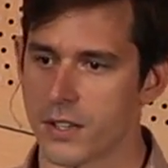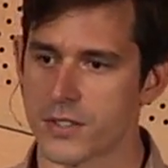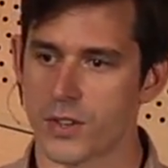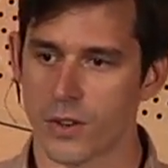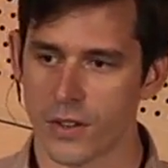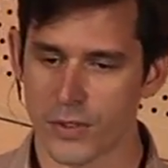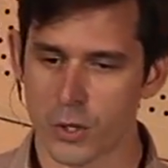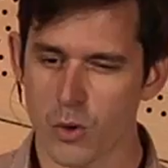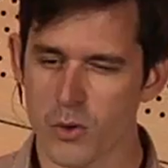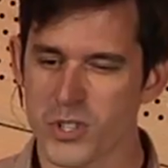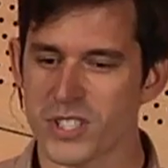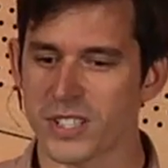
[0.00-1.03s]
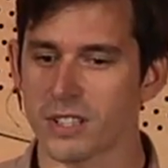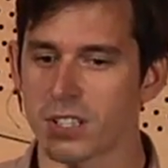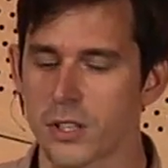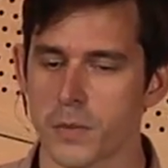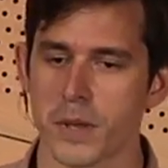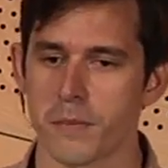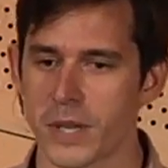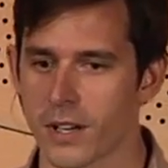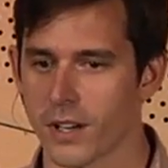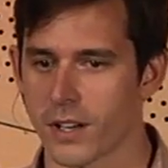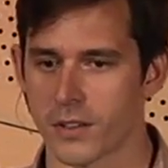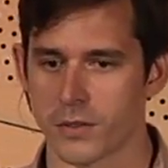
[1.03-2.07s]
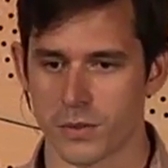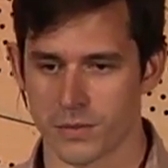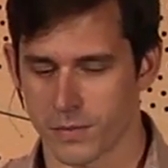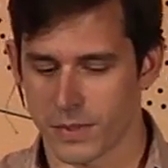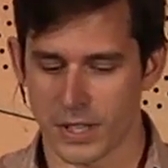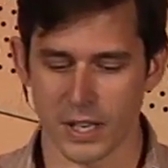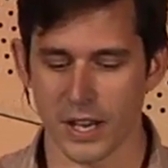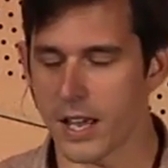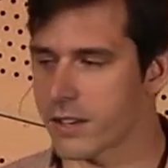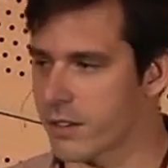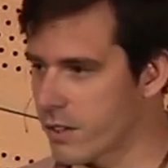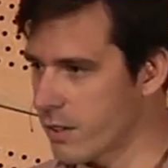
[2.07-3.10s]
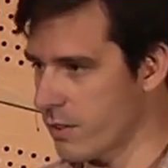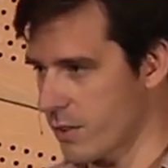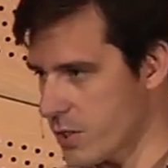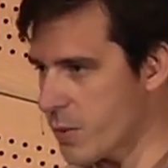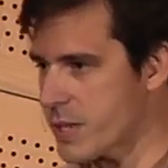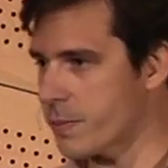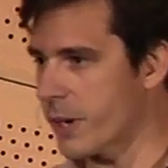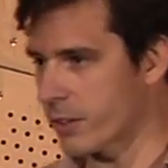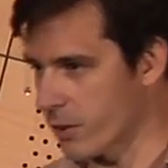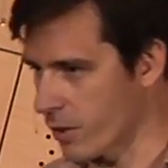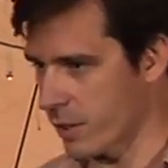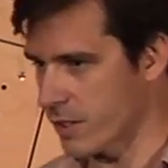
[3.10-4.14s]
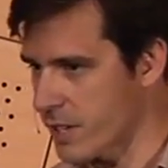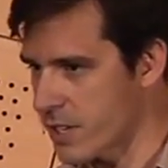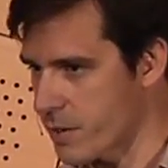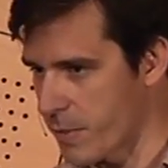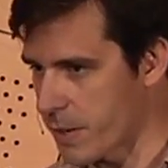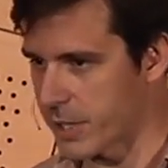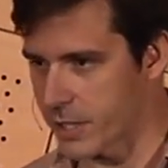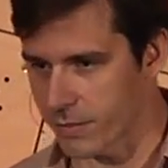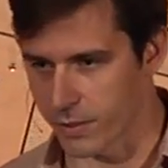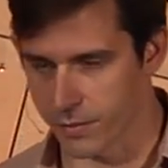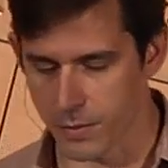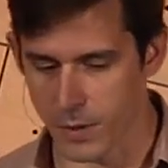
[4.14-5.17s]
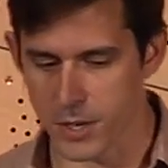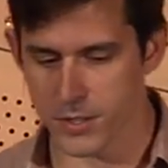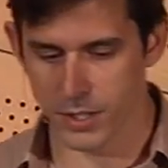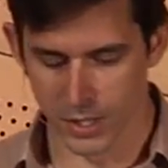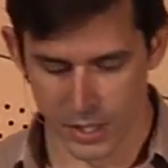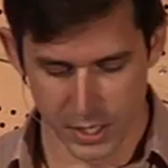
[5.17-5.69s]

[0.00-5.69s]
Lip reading: So if you grow just a little bit beyond, and the sweet spot in your organization may be different from ours,